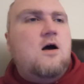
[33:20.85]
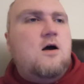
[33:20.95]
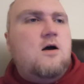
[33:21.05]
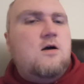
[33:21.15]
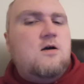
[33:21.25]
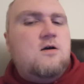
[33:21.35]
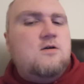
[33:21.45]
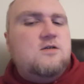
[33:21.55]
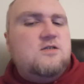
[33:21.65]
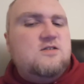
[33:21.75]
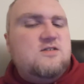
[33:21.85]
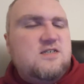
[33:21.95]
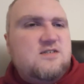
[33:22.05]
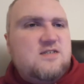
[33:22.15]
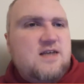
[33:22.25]
are to
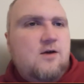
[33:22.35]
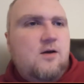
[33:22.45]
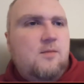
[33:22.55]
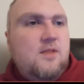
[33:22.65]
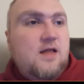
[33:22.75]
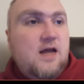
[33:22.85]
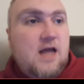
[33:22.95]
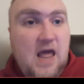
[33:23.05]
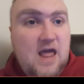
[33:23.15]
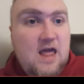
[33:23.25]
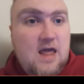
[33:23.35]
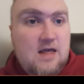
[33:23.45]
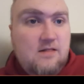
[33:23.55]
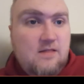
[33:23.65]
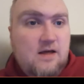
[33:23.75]
see Sarah and be like,
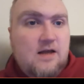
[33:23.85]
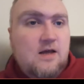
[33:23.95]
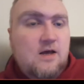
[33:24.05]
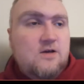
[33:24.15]
hey, like,